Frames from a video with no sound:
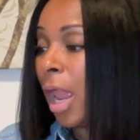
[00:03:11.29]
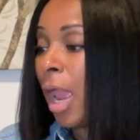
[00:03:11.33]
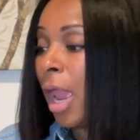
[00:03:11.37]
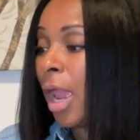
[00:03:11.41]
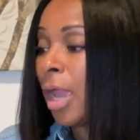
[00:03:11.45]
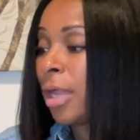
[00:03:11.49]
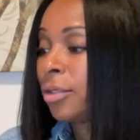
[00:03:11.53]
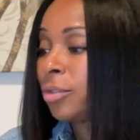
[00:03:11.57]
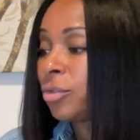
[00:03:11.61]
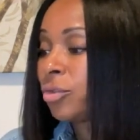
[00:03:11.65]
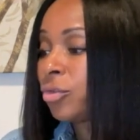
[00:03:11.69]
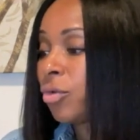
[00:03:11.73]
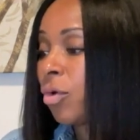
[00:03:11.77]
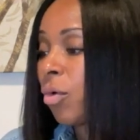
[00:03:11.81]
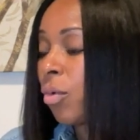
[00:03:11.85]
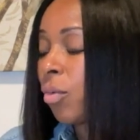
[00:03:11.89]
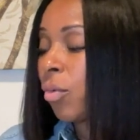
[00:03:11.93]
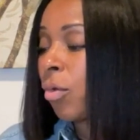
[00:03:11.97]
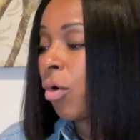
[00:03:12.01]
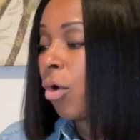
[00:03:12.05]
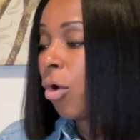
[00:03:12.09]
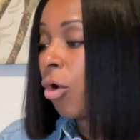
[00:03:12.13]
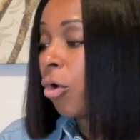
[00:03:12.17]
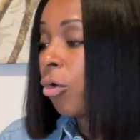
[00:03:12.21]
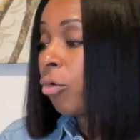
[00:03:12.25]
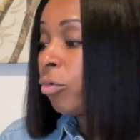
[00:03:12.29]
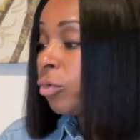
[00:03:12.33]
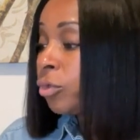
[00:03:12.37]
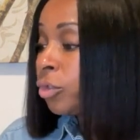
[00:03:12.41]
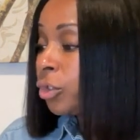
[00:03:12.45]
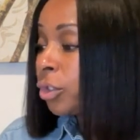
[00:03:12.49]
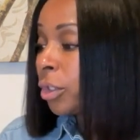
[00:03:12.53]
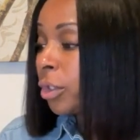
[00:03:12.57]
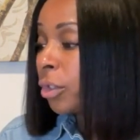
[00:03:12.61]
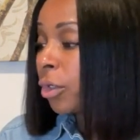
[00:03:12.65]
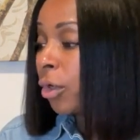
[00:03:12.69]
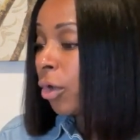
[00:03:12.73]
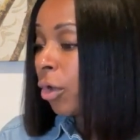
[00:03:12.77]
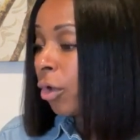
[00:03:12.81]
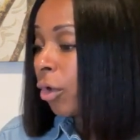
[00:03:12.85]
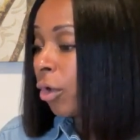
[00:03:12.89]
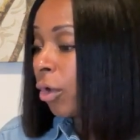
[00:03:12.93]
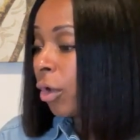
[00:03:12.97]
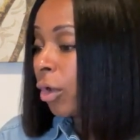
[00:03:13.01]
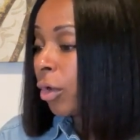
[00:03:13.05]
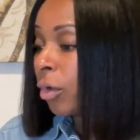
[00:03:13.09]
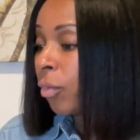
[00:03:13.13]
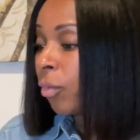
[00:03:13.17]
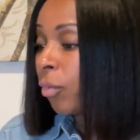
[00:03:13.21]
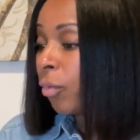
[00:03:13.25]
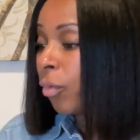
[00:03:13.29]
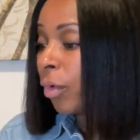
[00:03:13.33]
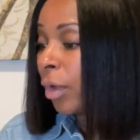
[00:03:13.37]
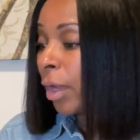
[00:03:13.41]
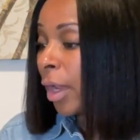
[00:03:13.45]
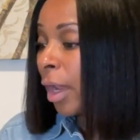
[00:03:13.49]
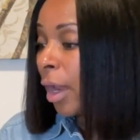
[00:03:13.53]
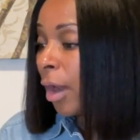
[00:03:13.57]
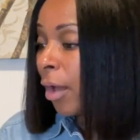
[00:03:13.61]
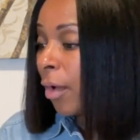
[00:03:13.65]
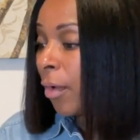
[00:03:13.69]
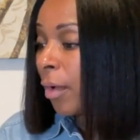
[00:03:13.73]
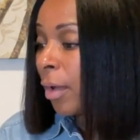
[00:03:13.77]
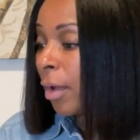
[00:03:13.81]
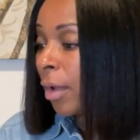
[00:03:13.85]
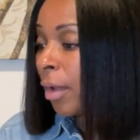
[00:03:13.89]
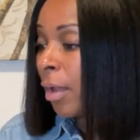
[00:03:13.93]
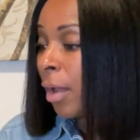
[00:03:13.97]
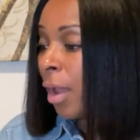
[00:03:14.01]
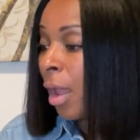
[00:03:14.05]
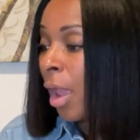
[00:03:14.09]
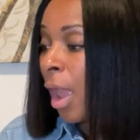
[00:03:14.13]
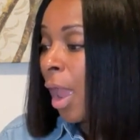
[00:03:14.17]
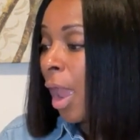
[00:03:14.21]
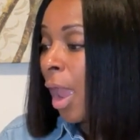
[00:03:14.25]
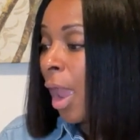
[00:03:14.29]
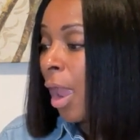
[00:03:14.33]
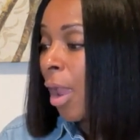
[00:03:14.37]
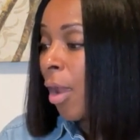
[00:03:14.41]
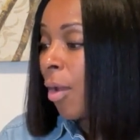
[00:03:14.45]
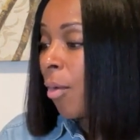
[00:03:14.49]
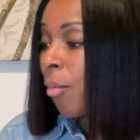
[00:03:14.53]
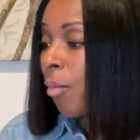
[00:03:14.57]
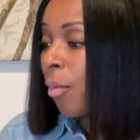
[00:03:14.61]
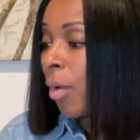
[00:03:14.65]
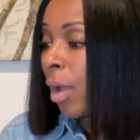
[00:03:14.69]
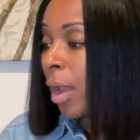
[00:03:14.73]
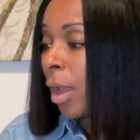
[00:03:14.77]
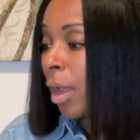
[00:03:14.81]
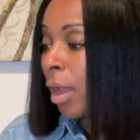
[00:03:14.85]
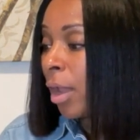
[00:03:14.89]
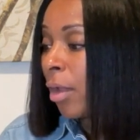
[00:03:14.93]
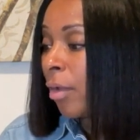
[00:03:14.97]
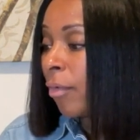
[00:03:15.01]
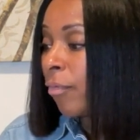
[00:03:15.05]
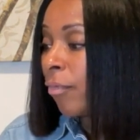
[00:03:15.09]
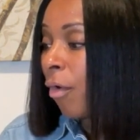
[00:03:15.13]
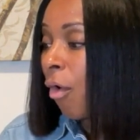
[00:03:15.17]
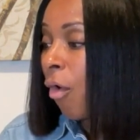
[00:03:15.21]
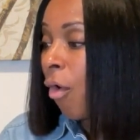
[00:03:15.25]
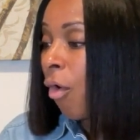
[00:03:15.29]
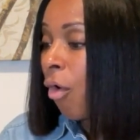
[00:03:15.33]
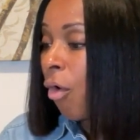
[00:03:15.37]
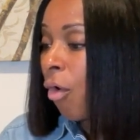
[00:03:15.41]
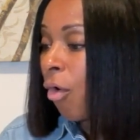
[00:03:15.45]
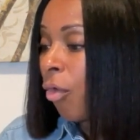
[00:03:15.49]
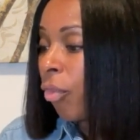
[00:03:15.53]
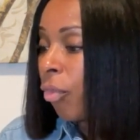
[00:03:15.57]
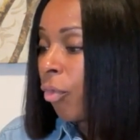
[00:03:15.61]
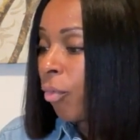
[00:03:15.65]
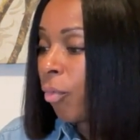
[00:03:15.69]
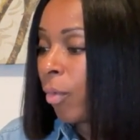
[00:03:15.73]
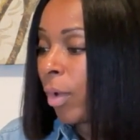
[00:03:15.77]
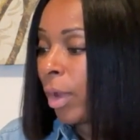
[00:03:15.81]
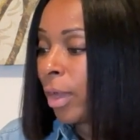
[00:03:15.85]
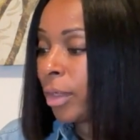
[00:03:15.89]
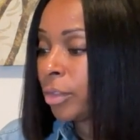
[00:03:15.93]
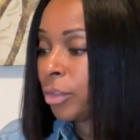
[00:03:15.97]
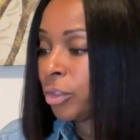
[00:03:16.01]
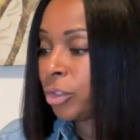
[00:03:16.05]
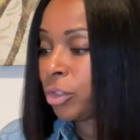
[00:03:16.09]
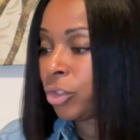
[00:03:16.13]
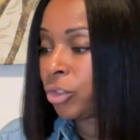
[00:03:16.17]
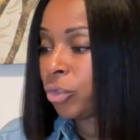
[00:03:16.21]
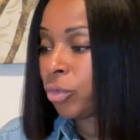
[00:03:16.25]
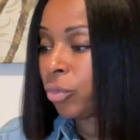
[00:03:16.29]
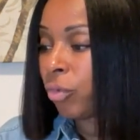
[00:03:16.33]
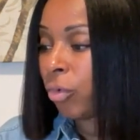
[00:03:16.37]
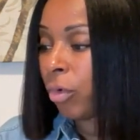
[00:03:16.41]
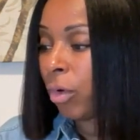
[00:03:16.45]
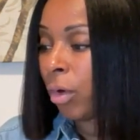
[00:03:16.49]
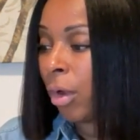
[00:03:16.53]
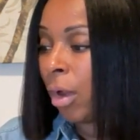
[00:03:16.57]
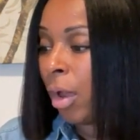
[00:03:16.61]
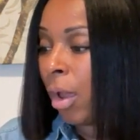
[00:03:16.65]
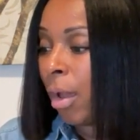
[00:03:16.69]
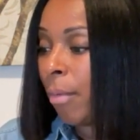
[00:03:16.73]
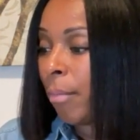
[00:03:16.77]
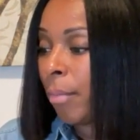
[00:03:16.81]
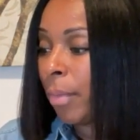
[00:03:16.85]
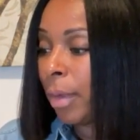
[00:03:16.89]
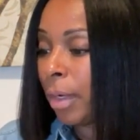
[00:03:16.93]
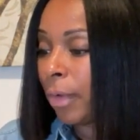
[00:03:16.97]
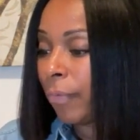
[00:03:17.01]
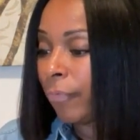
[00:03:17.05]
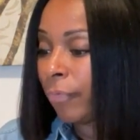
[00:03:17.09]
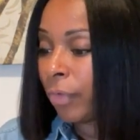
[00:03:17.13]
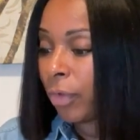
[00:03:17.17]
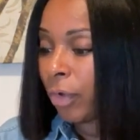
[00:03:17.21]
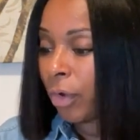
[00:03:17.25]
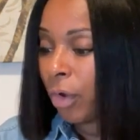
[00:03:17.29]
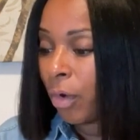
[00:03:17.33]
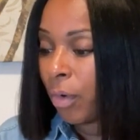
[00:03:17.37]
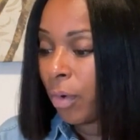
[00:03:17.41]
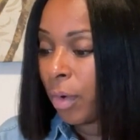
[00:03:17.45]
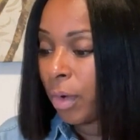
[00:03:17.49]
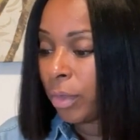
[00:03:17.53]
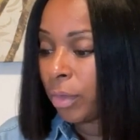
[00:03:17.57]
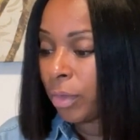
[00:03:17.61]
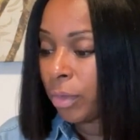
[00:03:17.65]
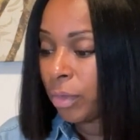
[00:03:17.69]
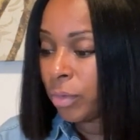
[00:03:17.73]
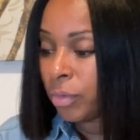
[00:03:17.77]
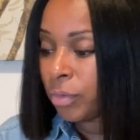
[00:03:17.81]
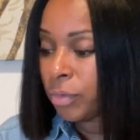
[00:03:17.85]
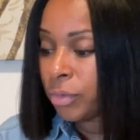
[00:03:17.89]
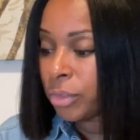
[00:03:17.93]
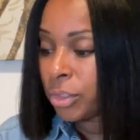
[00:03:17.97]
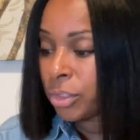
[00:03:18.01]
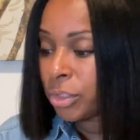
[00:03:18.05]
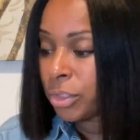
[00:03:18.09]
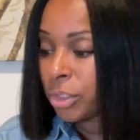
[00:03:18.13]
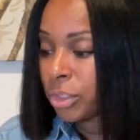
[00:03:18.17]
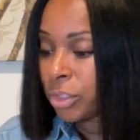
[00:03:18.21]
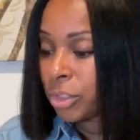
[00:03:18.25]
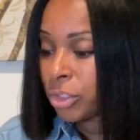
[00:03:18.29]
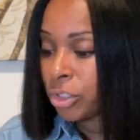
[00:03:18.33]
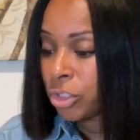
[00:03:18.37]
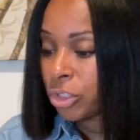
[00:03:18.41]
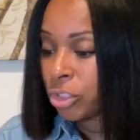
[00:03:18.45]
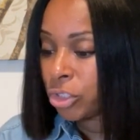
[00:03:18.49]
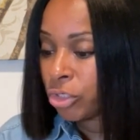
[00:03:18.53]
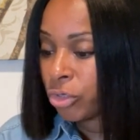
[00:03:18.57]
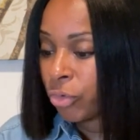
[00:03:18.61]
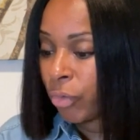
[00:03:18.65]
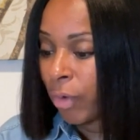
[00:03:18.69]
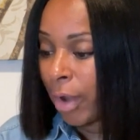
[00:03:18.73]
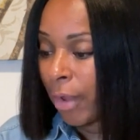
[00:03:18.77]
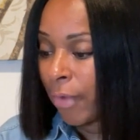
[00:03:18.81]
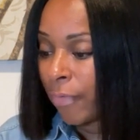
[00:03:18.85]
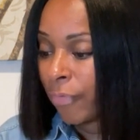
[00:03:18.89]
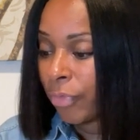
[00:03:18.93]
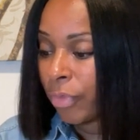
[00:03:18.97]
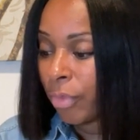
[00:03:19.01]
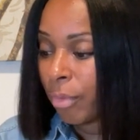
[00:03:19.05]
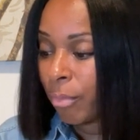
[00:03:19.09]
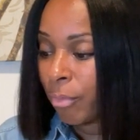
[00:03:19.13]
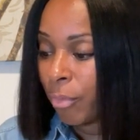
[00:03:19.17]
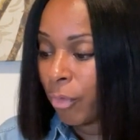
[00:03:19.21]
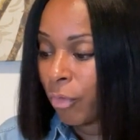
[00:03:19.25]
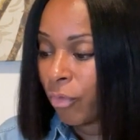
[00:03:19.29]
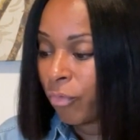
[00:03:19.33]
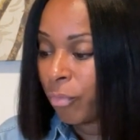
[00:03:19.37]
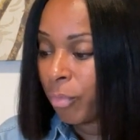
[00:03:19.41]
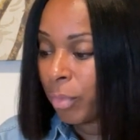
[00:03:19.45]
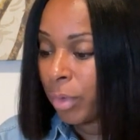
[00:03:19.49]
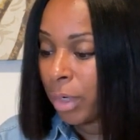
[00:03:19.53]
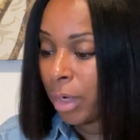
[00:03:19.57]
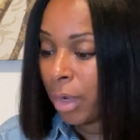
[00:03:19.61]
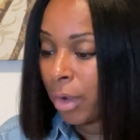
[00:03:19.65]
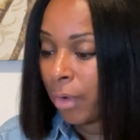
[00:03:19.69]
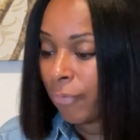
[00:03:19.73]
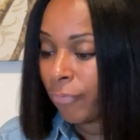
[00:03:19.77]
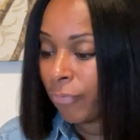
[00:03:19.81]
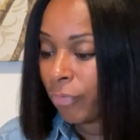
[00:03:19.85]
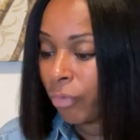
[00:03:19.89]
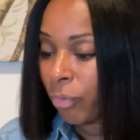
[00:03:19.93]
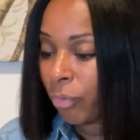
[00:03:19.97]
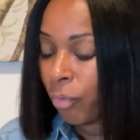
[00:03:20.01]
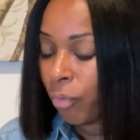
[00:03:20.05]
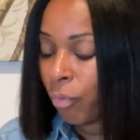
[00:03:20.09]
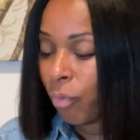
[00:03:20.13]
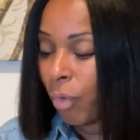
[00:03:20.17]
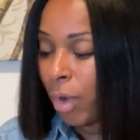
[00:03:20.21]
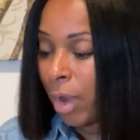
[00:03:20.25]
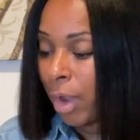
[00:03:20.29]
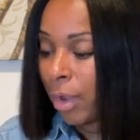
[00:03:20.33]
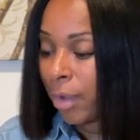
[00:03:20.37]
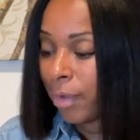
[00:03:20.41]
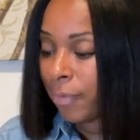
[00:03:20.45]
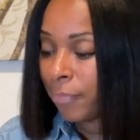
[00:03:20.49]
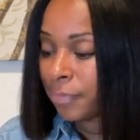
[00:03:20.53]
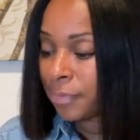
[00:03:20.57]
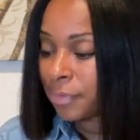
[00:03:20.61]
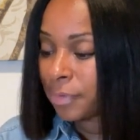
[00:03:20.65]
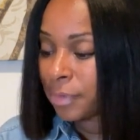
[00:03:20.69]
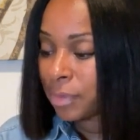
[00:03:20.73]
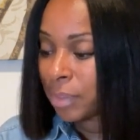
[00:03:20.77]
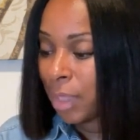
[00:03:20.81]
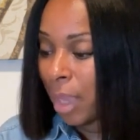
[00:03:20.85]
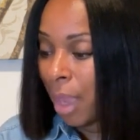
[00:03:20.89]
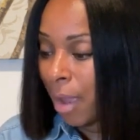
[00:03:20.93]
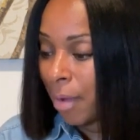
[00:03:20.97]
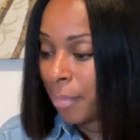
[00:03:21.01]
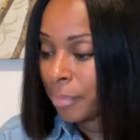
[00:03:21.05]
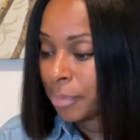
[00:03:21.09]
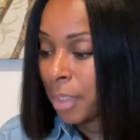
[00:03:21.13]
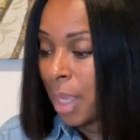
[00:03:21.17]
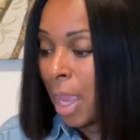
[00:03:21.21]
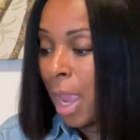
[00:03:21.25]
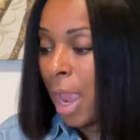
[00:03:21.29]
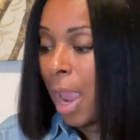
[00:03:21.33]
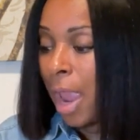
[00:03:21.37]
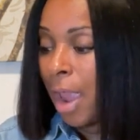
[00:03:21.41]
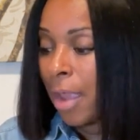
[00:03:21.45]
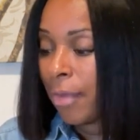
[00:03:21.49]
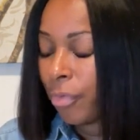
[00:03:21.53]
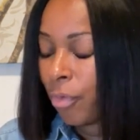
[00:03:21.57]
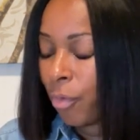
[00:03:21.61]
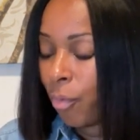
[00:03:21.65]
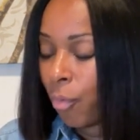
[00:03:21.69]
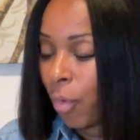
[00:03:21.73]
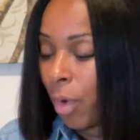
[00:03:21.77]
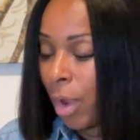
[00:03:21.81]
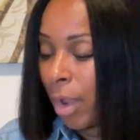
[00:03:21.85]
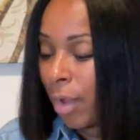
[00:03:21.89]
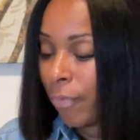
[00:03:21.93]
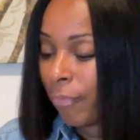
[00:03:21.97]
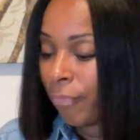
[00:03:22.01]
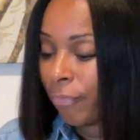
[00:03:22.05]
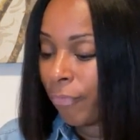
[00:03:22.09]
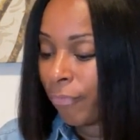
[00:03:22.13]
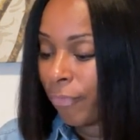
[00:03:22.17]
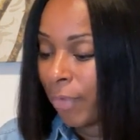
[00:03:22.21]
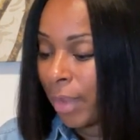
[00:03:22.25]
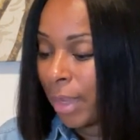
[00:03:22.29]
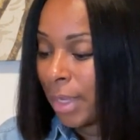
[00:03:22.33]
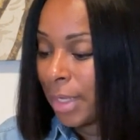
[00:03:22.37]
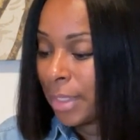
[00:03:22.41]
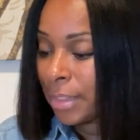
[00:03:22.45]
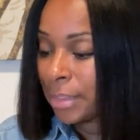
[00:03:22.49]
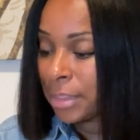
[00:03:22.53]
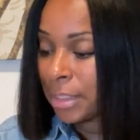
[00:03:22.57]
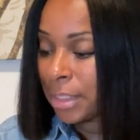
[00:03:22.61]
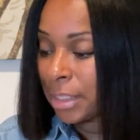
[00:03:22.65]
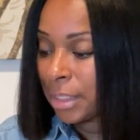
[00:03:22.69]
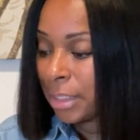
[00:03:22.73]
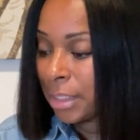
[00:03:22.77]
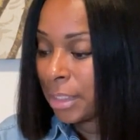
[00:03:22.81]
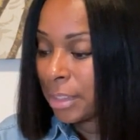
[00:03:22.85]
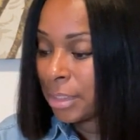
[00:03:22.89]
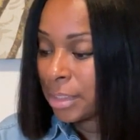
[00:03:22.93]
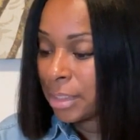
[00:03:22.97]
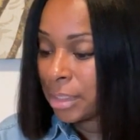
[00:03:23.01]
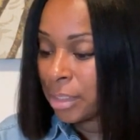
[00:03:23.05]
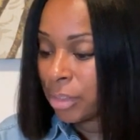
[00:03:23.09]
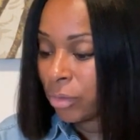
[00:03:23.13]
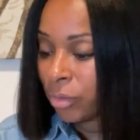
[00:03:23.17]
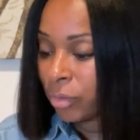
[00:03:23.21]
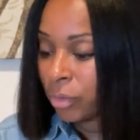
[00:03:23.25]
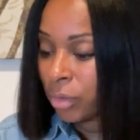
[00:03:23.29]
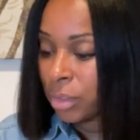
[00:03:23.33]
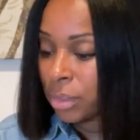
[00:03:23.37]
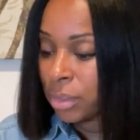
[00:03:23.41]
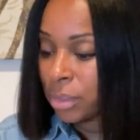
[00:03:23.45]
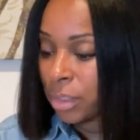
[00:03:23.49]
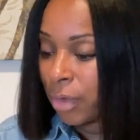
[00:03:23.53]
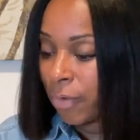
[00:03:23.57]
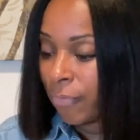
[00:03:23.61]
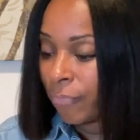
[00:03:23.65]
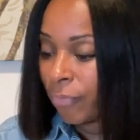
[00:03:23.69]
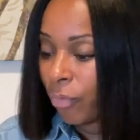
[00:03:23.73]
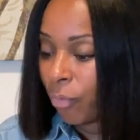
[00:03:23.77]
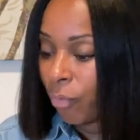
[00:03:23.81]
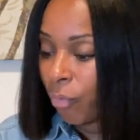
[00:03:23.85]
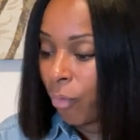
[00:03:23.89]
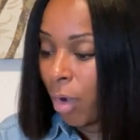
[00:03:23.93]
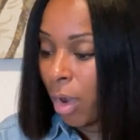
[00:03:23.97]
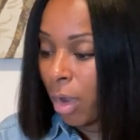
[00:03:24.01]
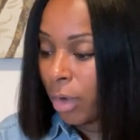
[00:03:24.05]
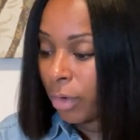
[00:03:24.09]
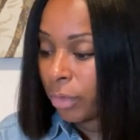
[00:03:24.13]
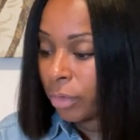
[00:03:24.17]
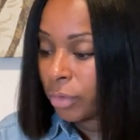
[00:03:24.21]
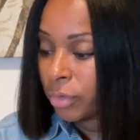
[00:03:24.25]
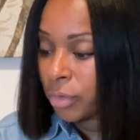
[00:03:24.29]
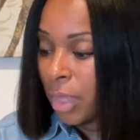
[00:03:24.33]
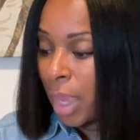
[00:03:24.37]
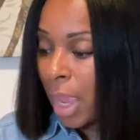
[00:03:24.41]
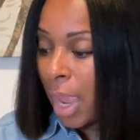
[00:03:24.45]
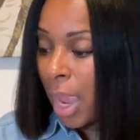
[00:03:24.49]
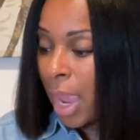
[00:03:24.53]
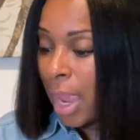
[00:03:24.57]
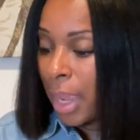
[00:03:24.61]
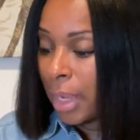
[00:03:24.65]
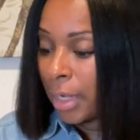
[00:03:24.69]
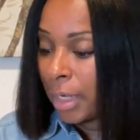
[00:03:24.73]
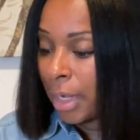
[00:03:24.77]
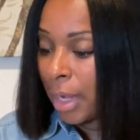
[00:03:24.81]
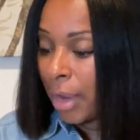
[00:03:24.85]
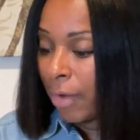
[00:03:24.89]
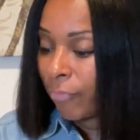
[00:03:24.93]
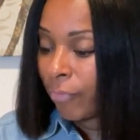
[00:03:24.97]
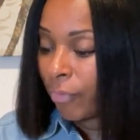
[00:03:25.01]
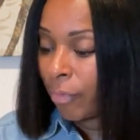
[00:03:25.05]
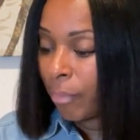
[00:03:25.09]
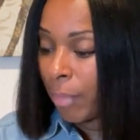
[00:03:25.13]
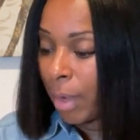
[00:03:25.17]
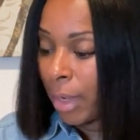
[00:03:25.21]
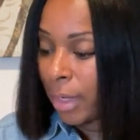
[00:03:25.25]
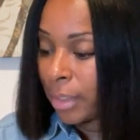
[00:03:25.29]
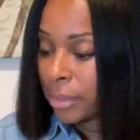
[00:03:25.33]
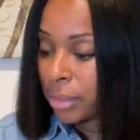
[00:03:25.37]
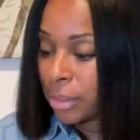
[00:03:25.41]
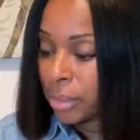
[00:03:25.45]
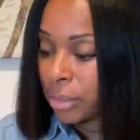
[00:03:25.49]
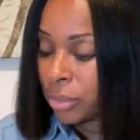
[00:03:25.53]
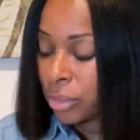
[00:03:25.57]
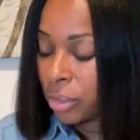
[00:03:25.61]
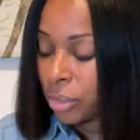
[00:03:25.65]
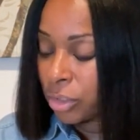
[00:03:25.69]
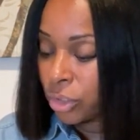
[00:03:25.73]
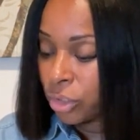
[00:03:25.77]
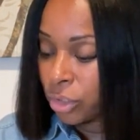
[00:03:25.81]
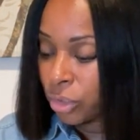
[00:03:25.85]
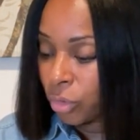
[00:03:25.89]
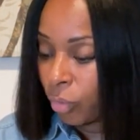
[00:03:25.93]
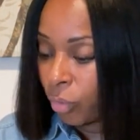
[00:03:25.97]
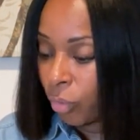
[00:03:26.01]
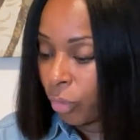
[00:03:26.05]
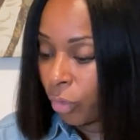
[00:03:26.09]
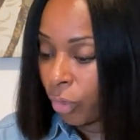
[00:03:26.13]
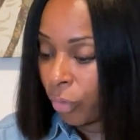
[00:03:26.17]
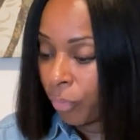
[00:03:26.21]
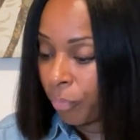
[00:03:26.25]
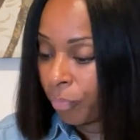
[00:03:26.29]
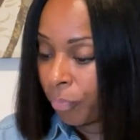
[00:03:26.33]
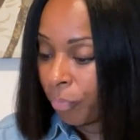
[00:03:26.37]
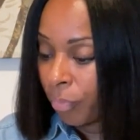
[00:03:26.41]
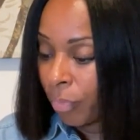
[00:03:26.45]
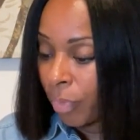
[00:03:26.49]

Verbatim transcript: A strong ocean current will carry a wave all the way to shore. But if the current loses its strength, the movement of the wave stops and the wave fades in the stillness of the waters and never makes it to shore.